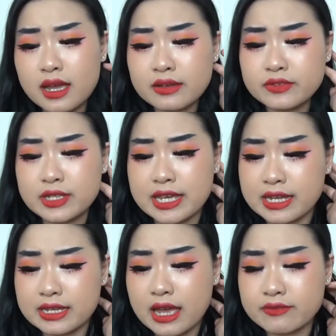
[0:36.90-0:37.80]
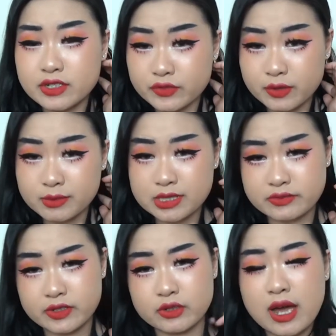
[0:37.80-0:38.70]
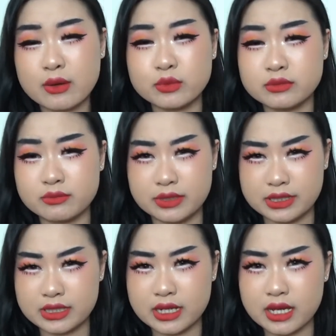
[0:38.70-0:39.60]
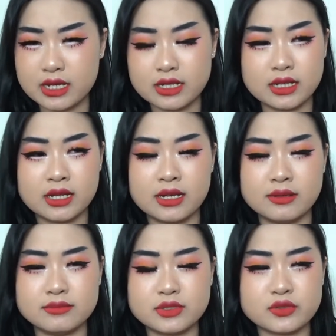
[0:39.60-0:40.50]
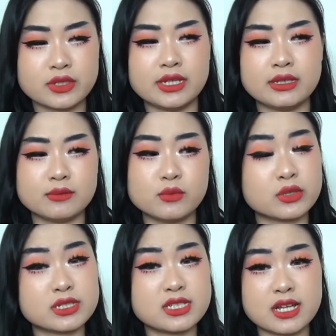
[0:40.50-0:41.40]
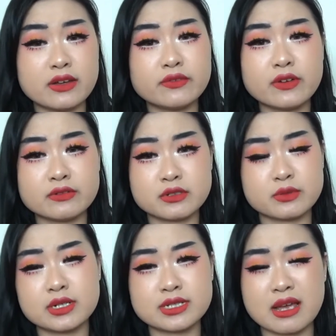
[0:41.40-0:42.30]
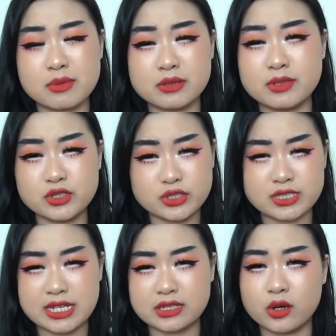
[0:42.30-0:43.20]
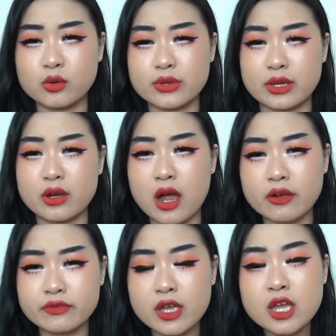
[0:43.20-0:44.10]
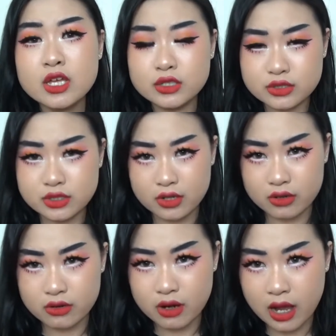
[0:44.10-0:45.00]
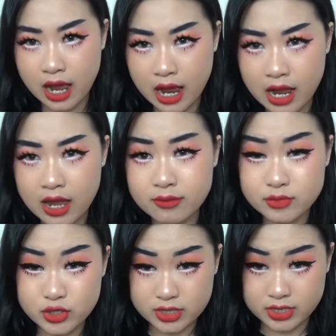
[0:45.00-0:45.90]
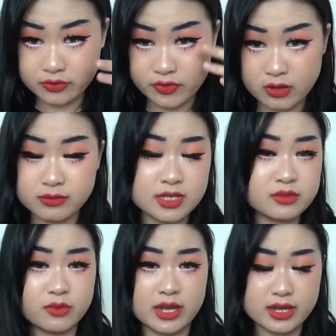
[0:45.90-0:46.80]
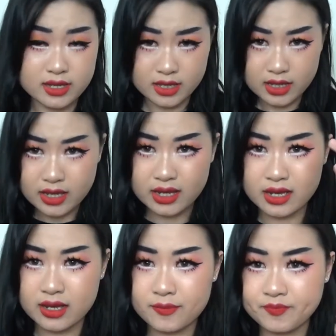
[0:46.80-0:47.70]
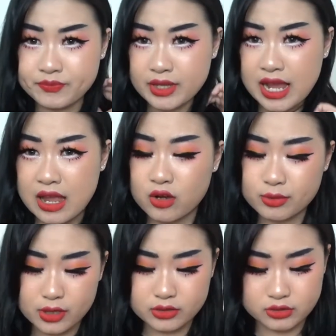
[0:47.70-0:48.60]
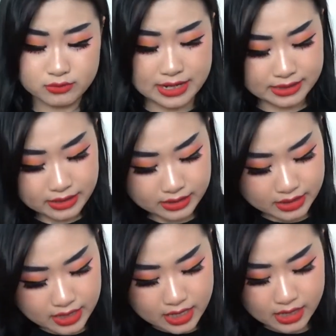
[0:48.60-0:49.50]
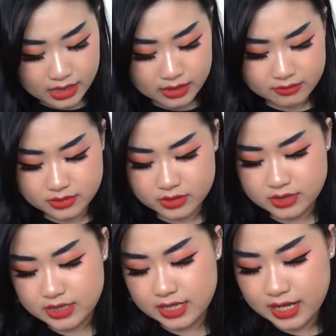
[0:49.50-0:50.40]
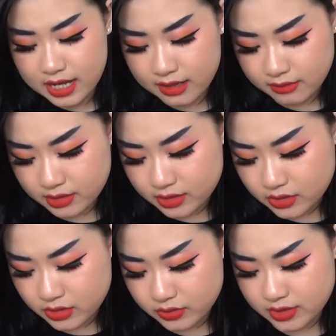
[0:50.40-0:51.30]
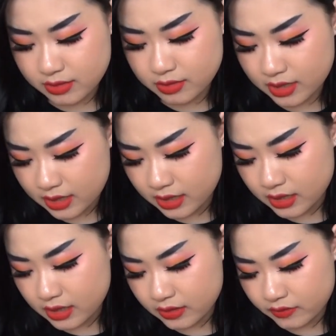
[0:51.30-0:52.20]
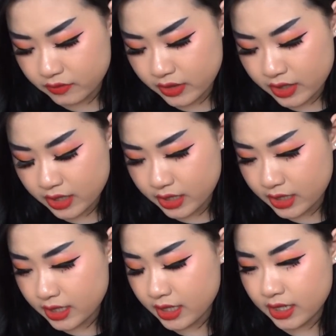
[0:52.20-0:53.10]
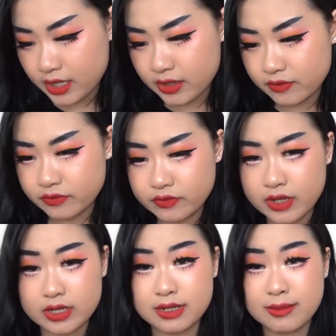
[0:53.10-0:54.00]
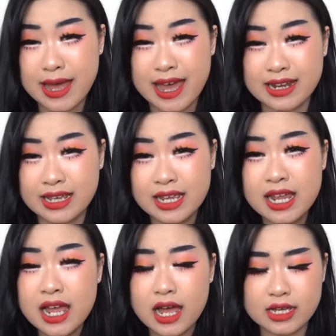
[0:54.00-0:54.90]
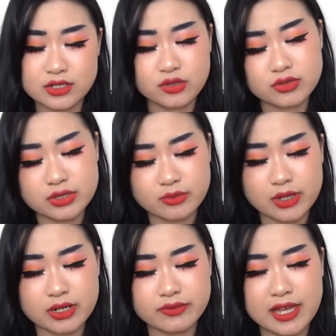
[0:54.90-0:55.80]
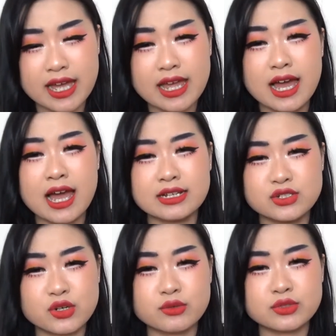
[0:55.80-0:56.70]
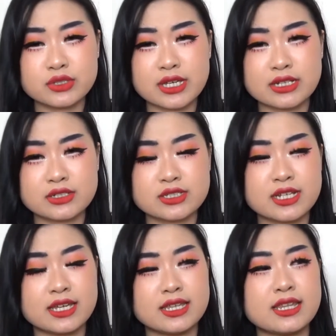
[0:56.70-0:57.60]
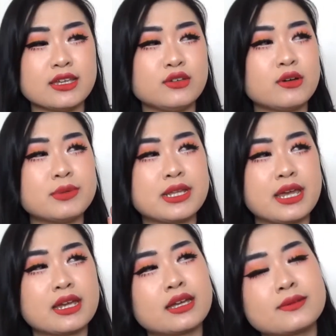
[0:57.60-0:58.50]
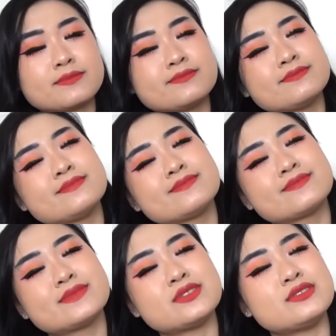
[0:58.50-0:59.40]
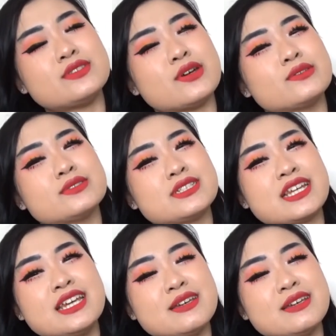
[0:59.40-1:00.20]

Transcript: I feel like after filming this video I wouldn't be um, doing more stuff afterwards. I pretty much just take the whole thing off. So I'm just gonna film this way. Um, I hope y'all don't mind it. Um, so today I'm gonna do something very, very bad. I totally aware of that. I totally understand that you'll be like, don't.